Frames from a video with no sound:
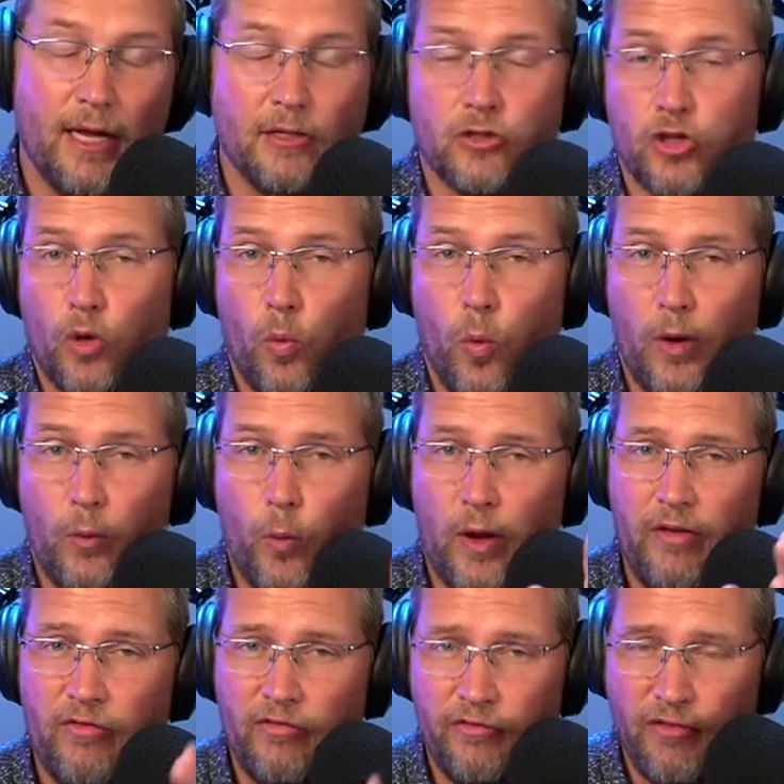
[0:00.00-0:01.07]
And so when
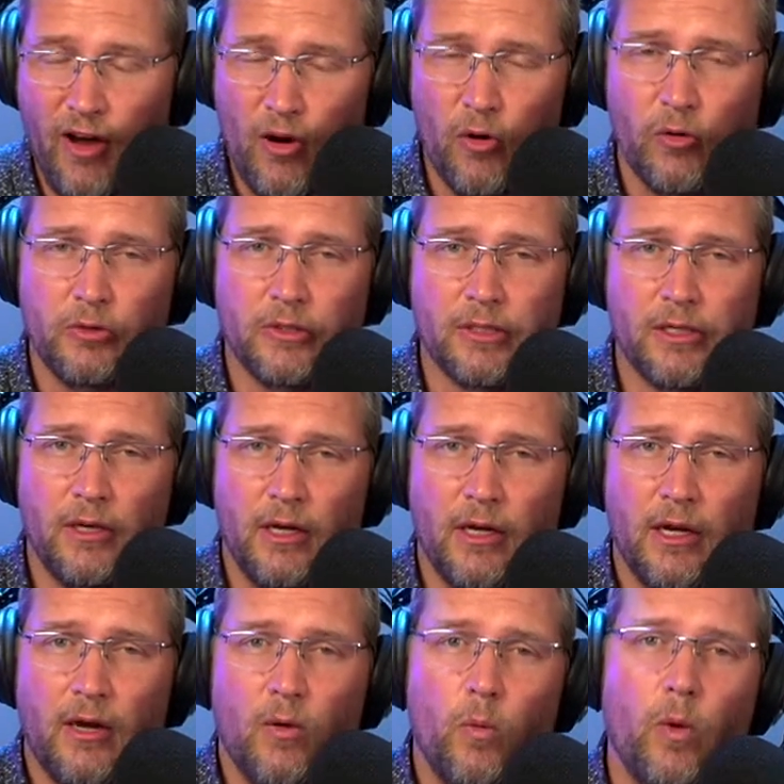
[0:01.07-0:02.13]
we vote,
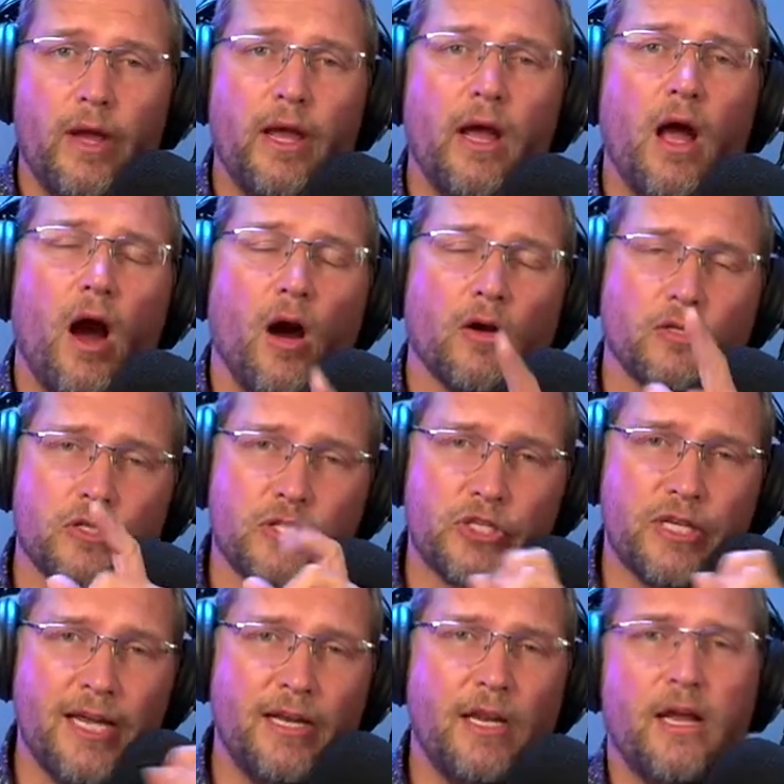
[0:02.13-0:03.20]
we are
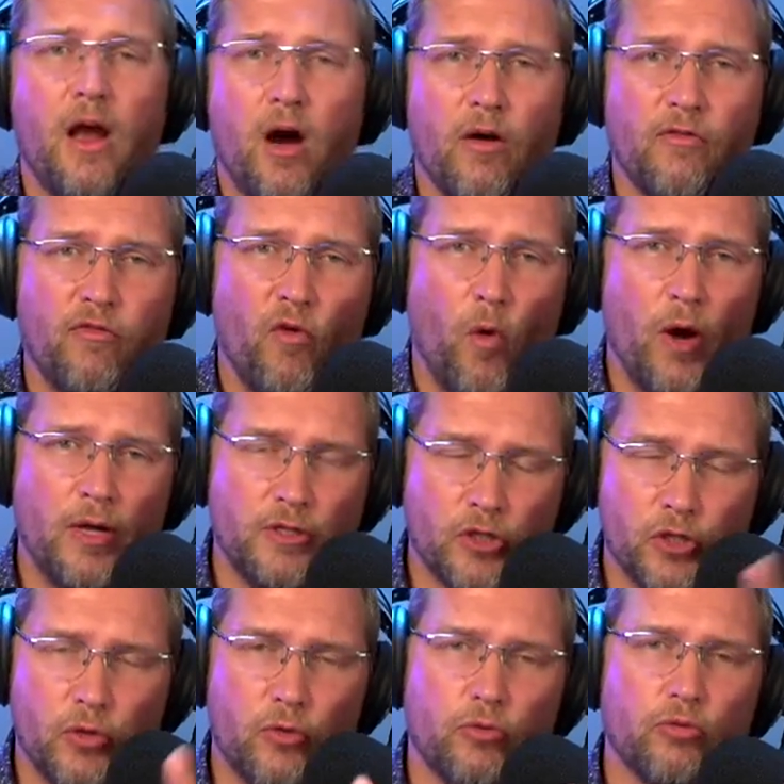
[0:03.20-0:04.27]
sending our
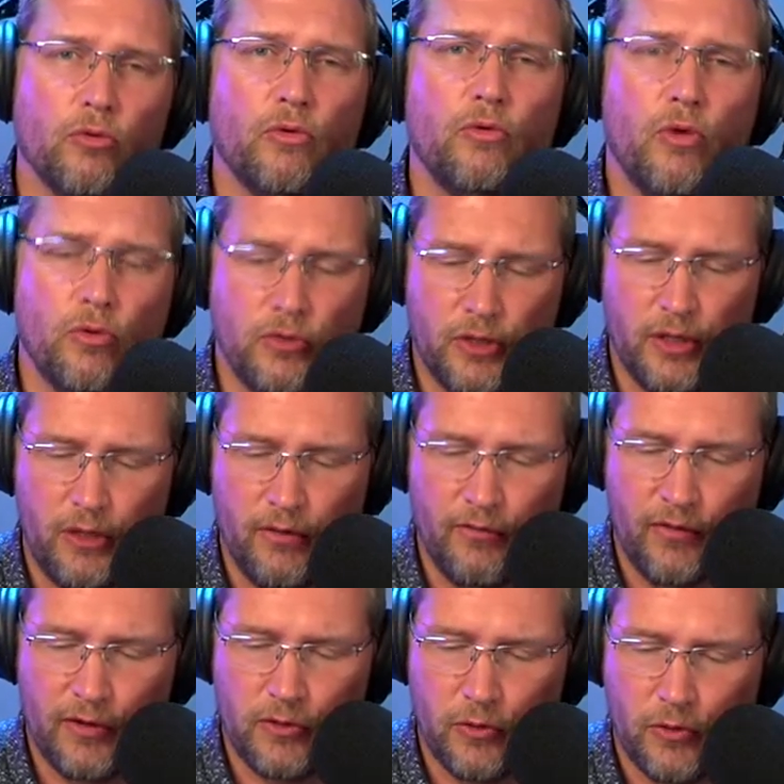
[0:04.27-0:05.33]
voice through those
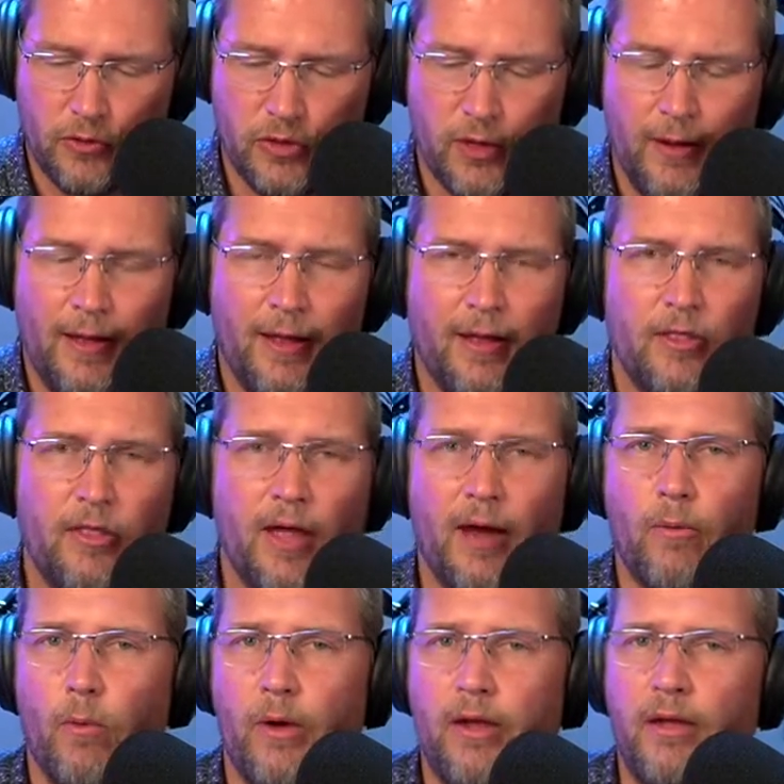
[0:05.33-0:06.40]
individuals
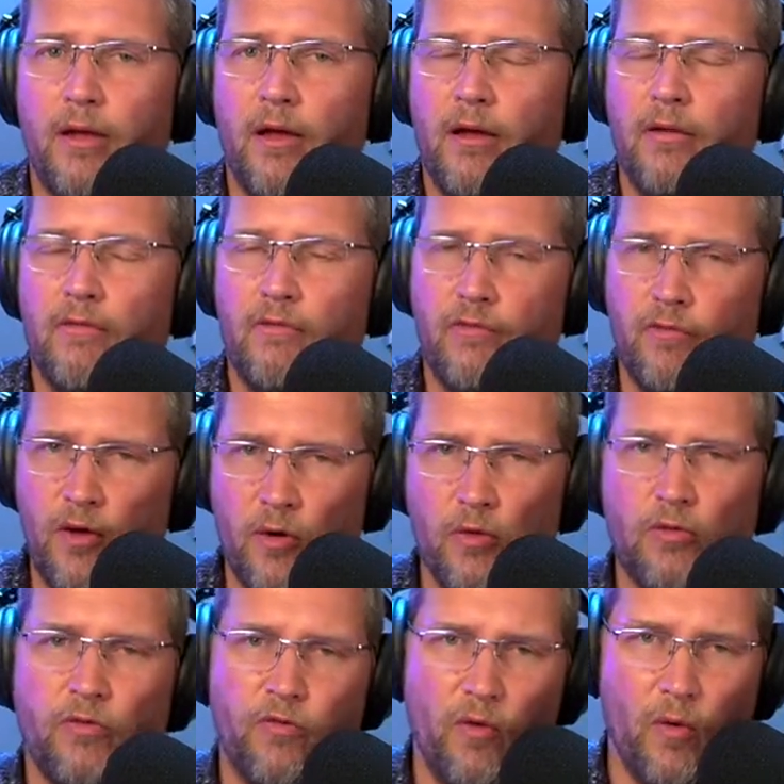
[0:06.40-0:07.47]
that we
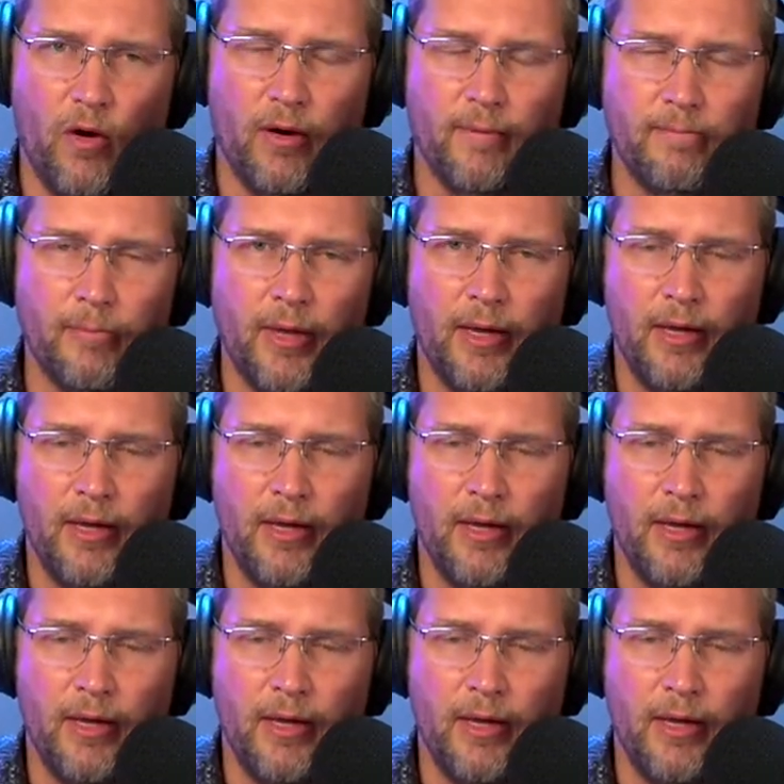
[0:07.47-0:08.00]
vote for.